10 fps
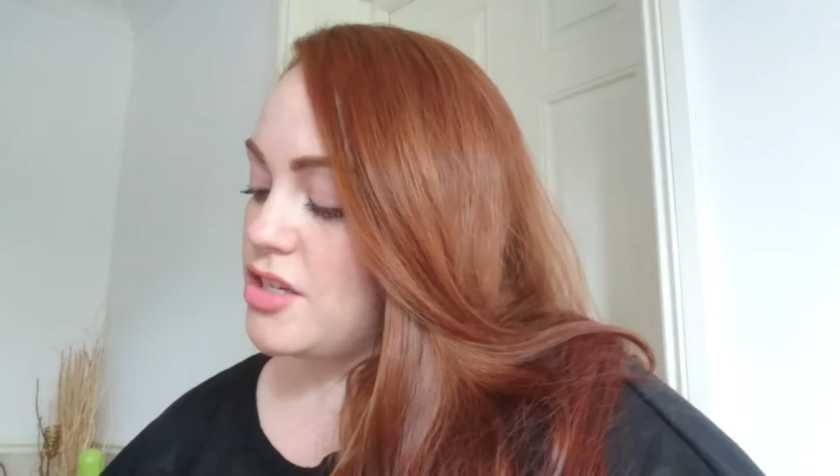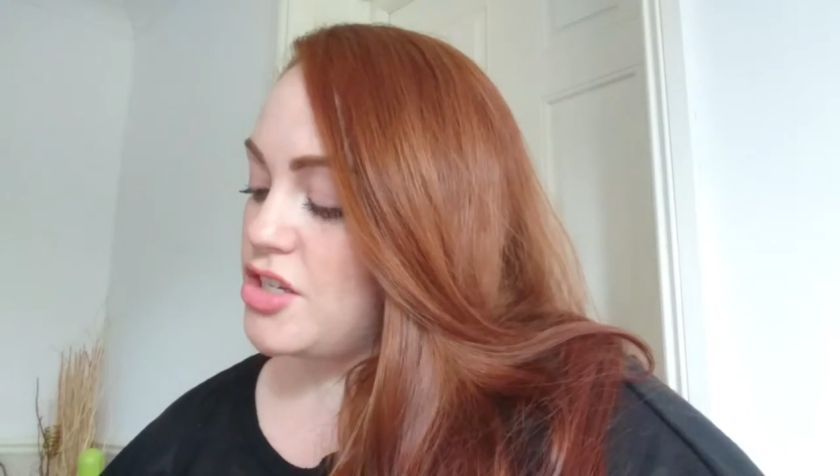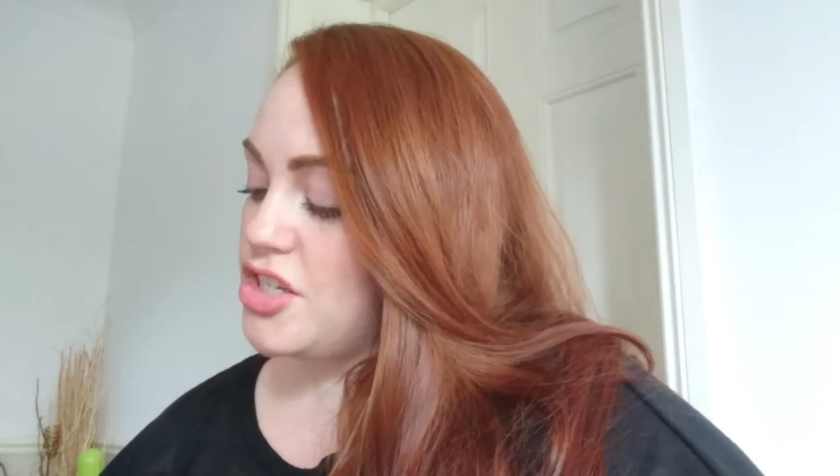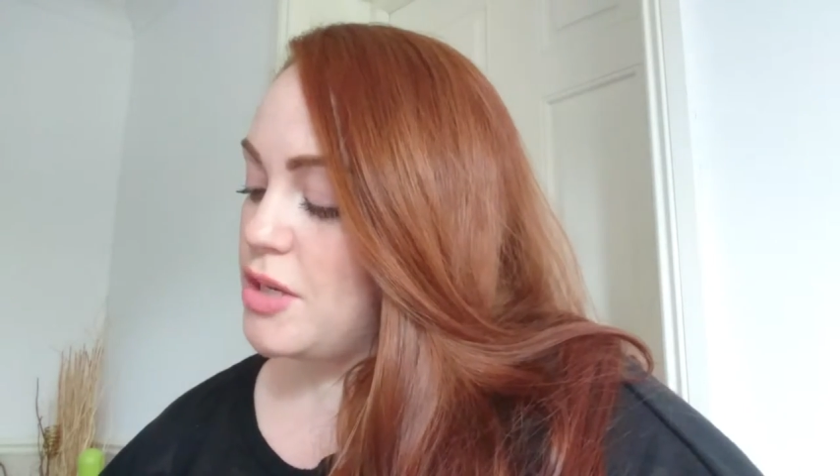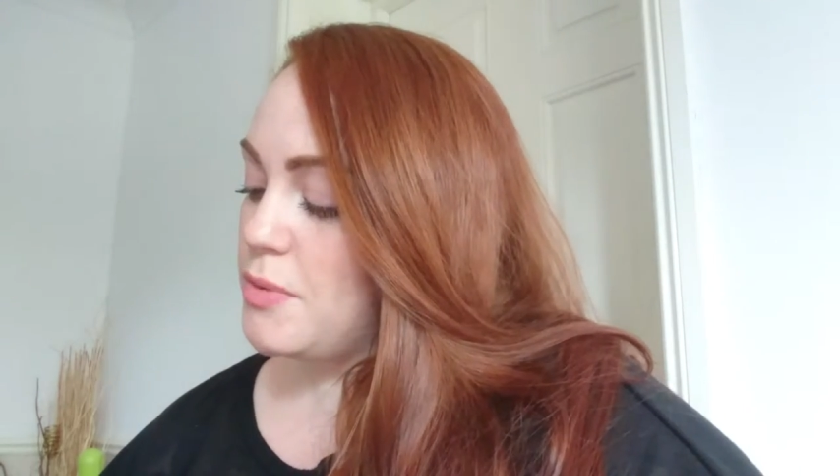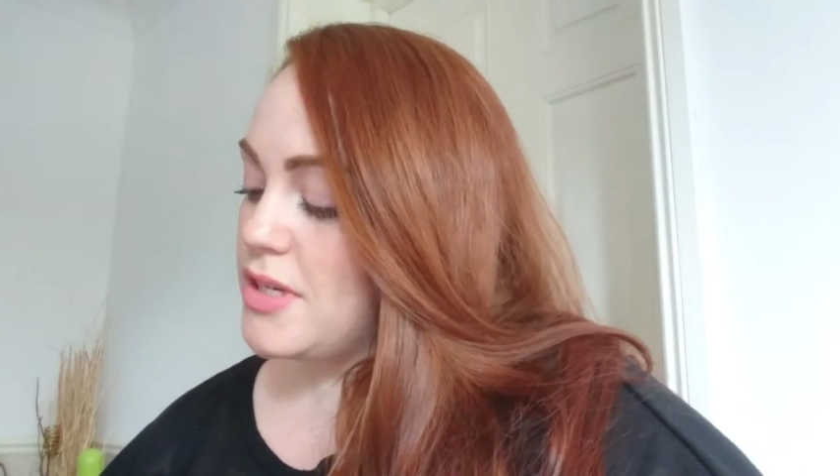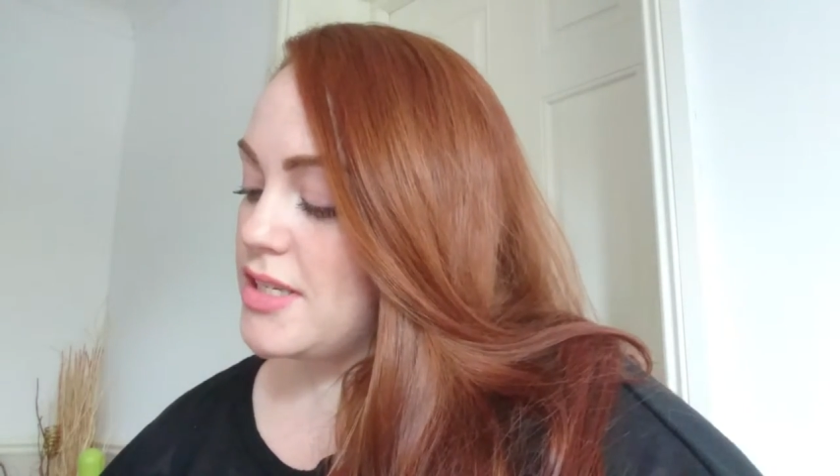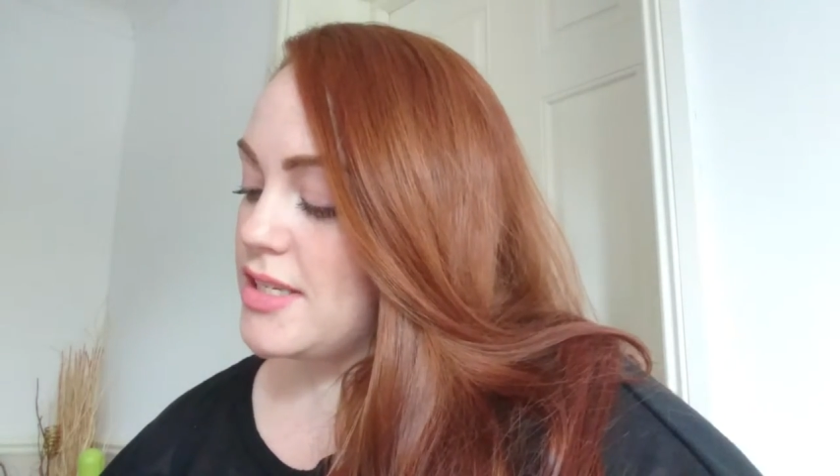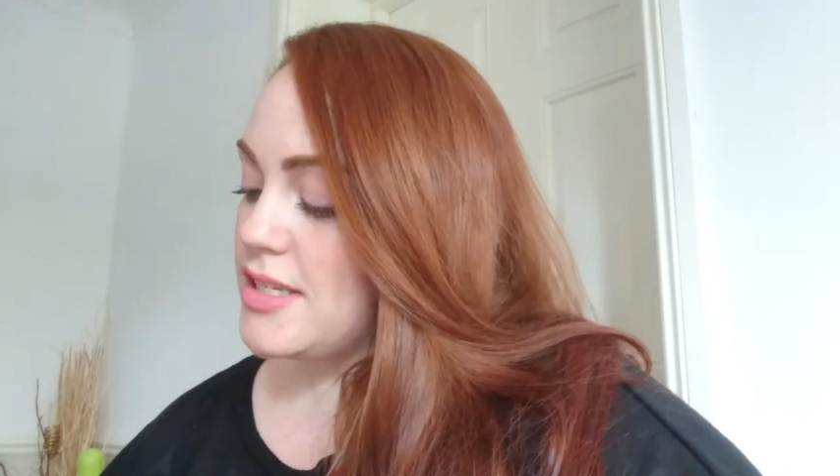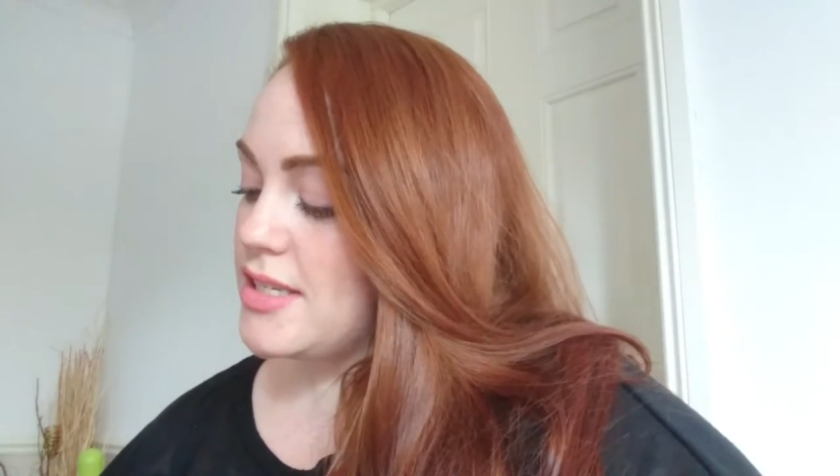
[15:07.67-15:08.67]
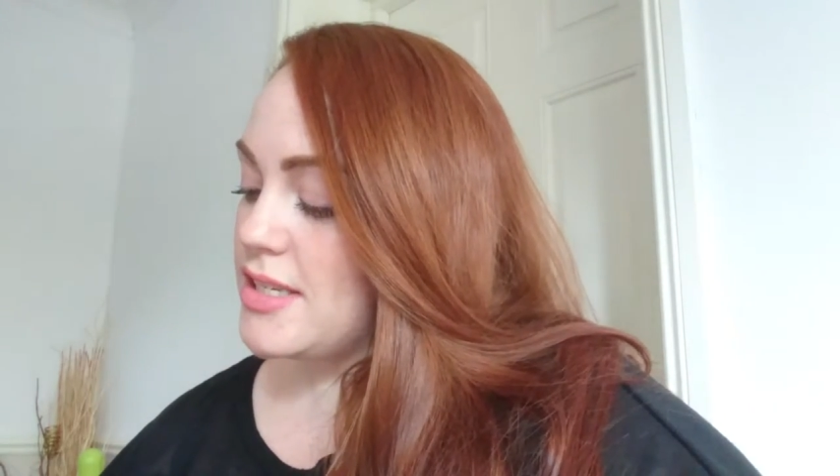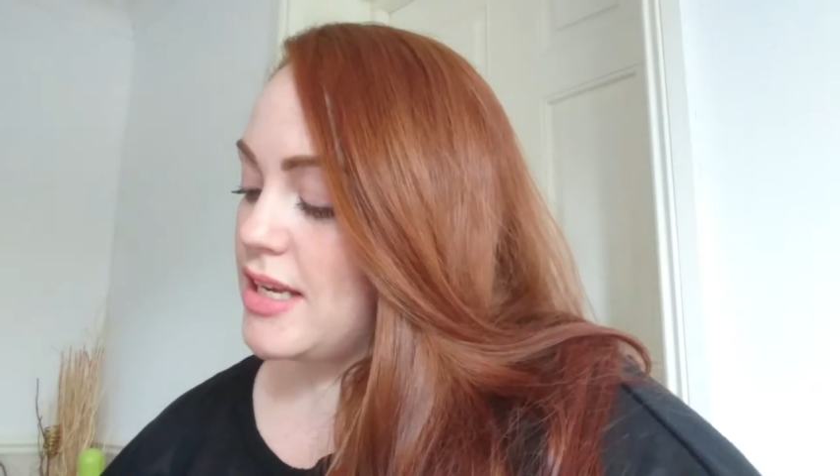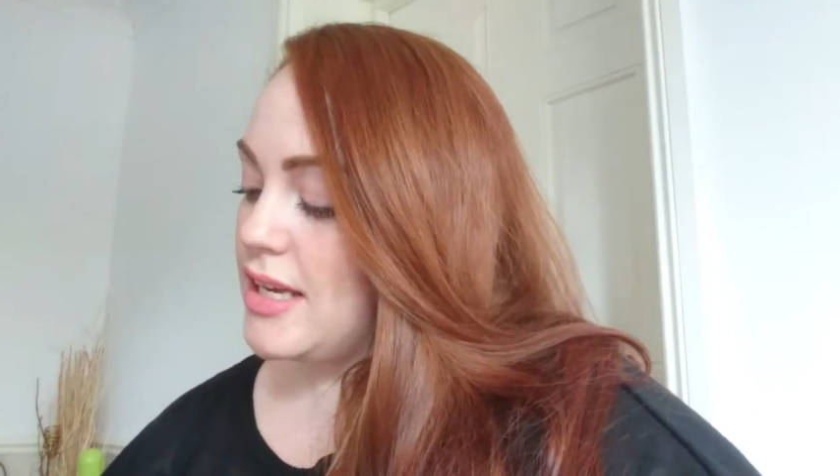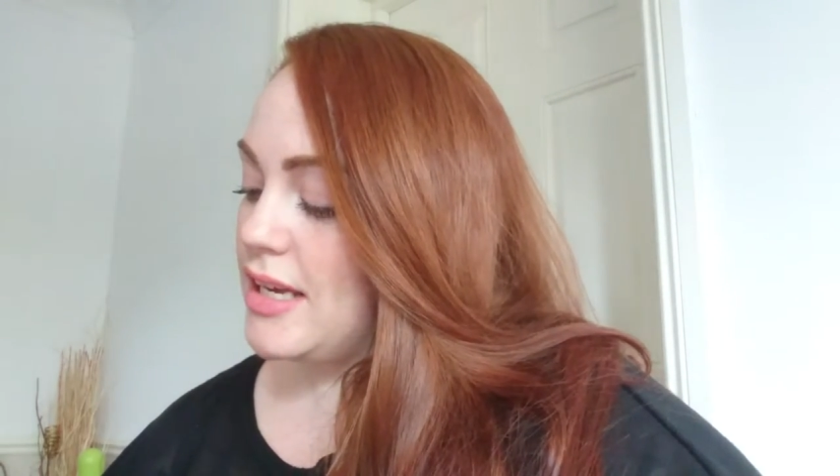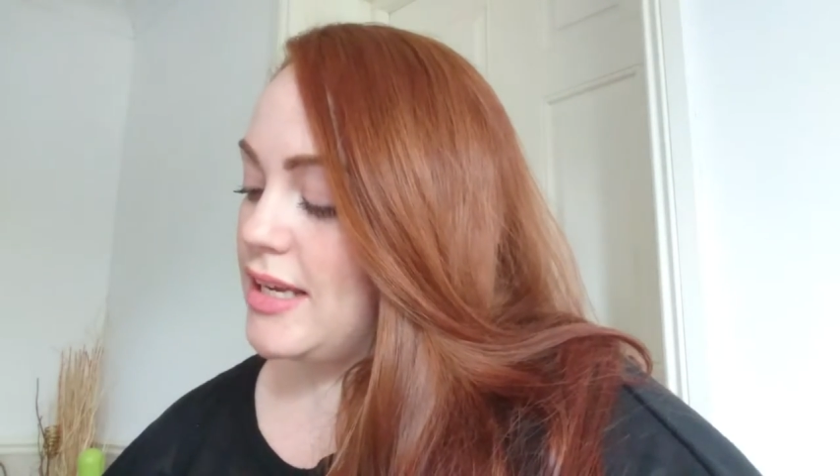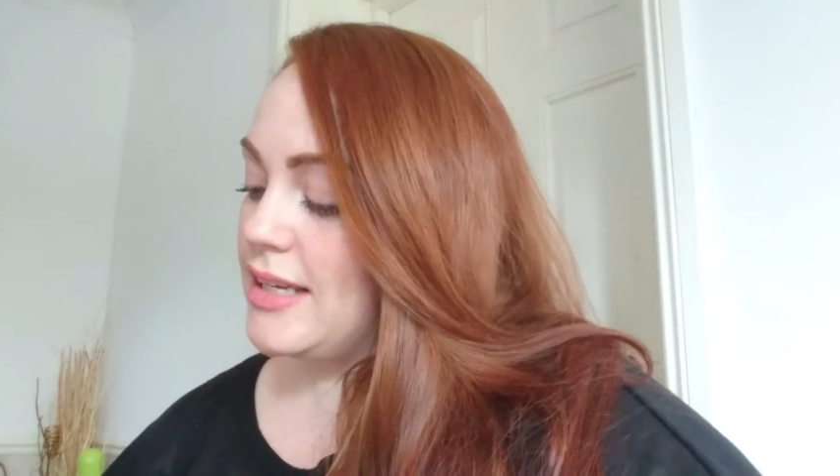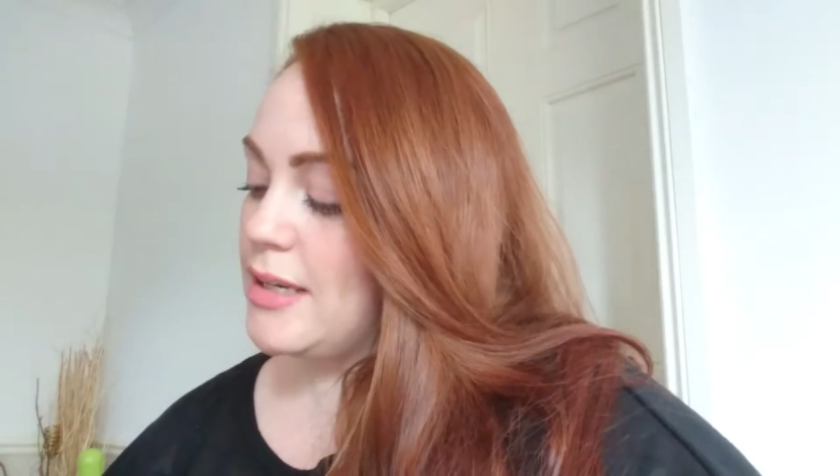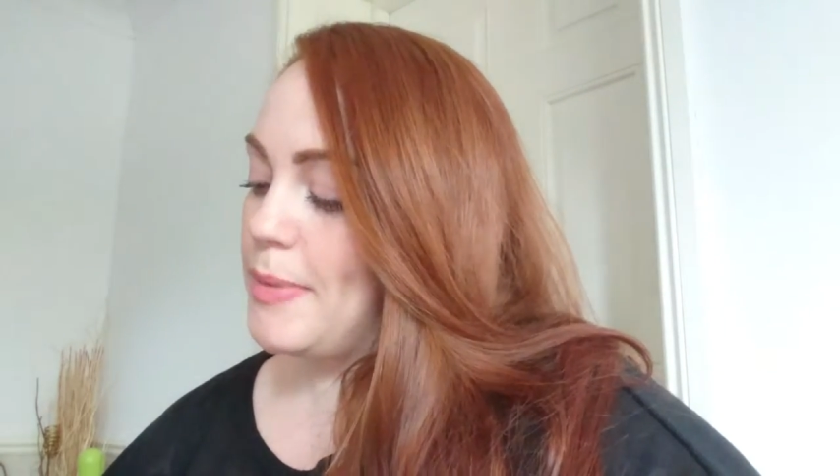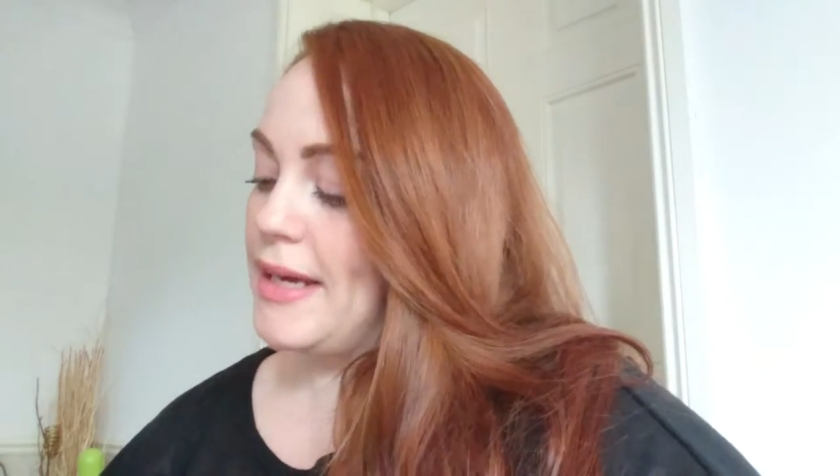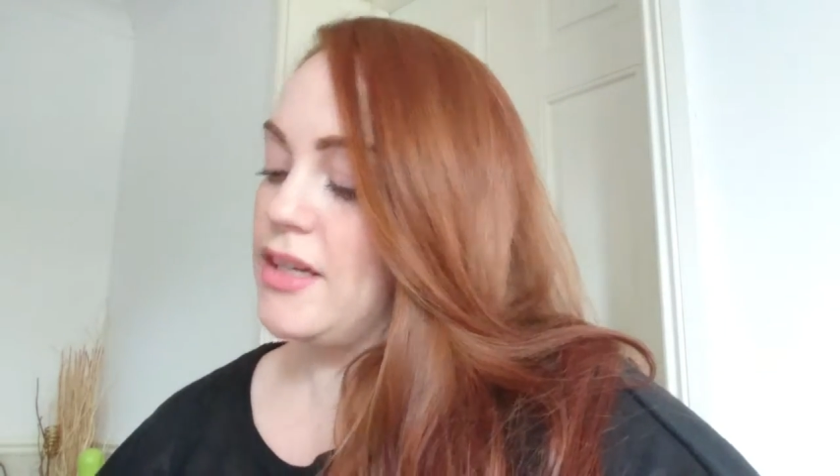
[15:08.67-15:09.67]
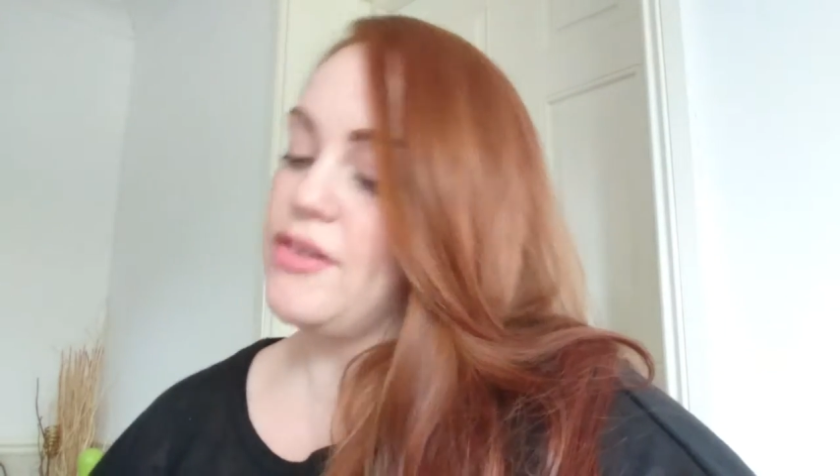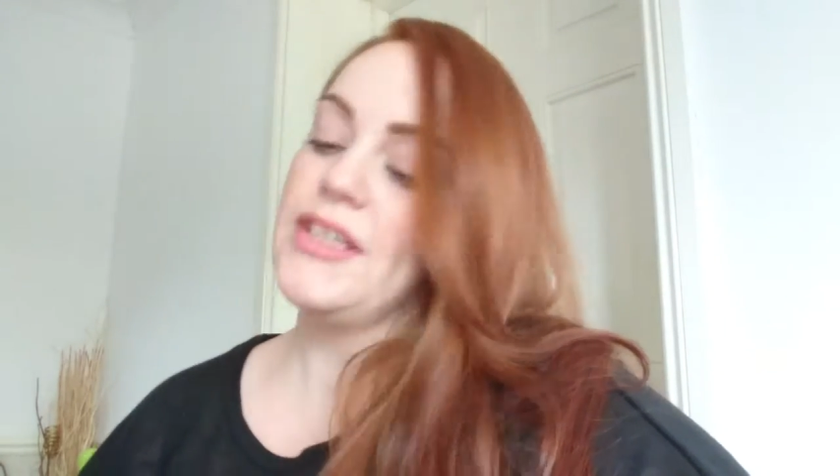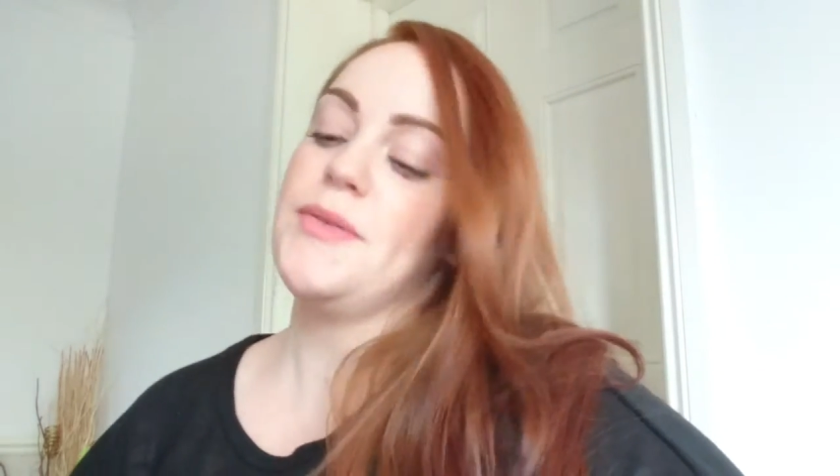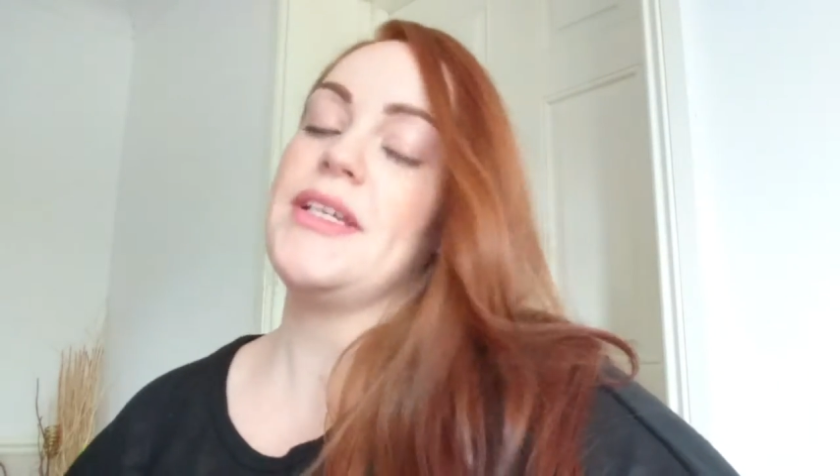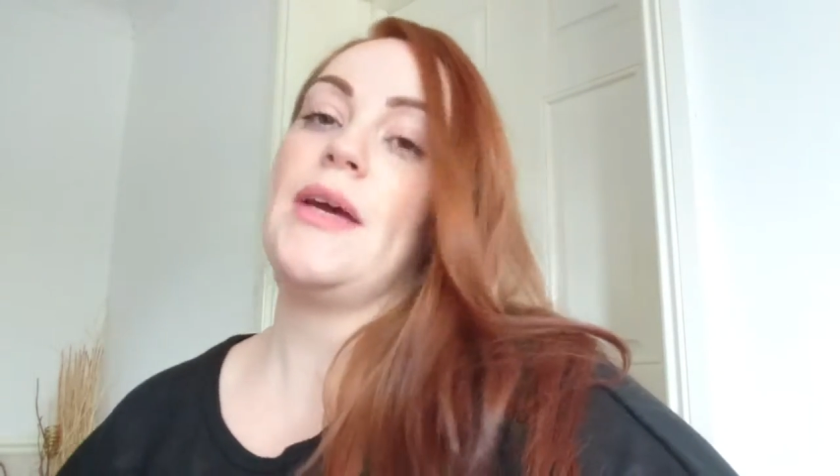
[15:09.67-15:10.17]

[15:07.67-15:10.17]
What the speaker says: she was eating a packet of crisps,